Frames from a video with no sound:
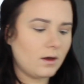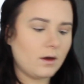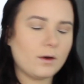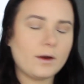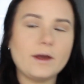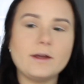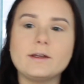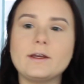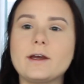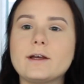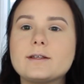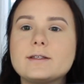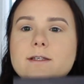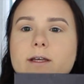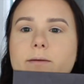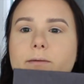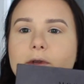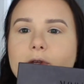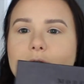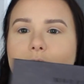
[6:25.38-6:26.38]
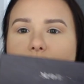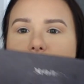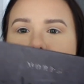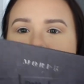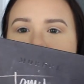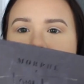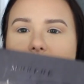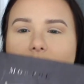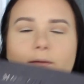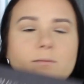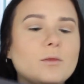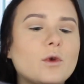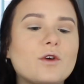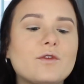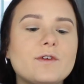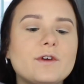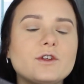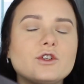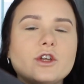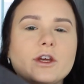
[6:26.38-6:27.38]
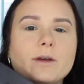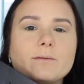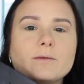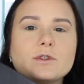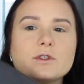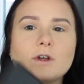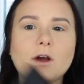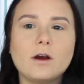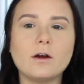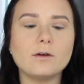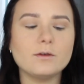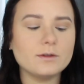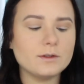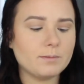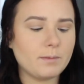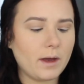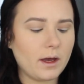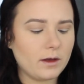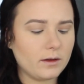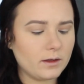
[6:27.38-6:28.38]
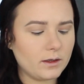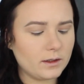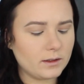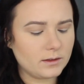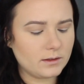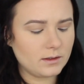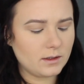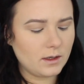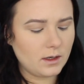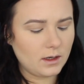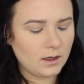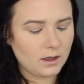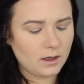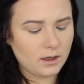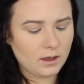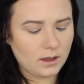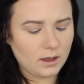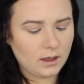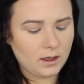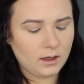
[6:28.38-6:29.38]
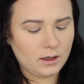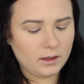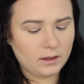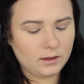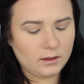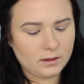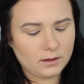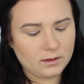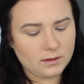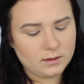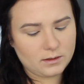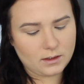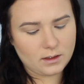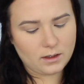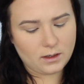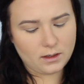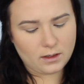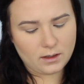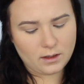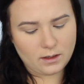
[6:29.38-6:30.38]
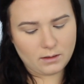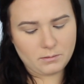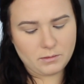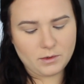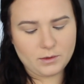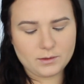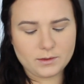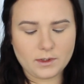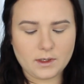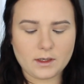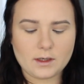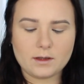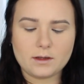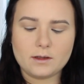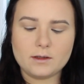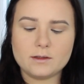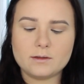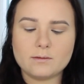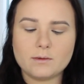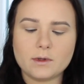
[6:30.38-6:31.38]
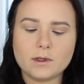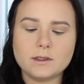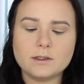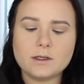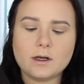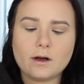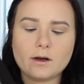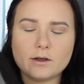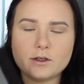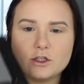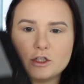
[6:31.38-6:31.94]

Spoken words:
Okay, next I'm going to use the Morphe James Charles palette. And I'm using this really dark